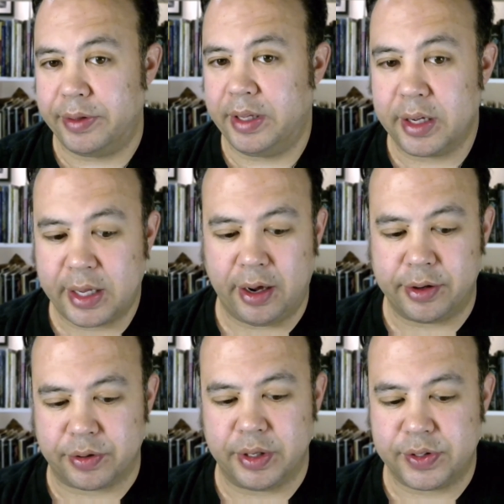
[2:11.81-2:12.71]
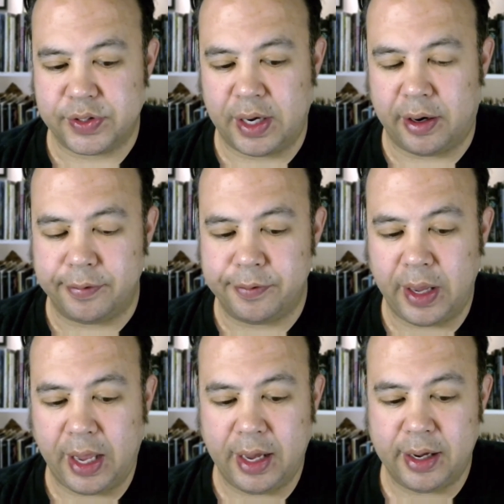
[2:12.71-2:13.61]
encounter itself.
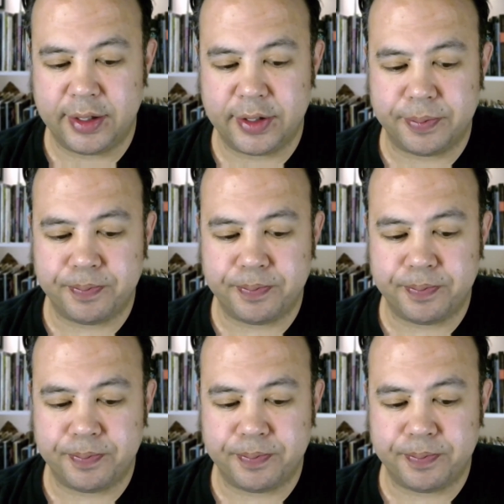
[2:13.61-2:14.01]
And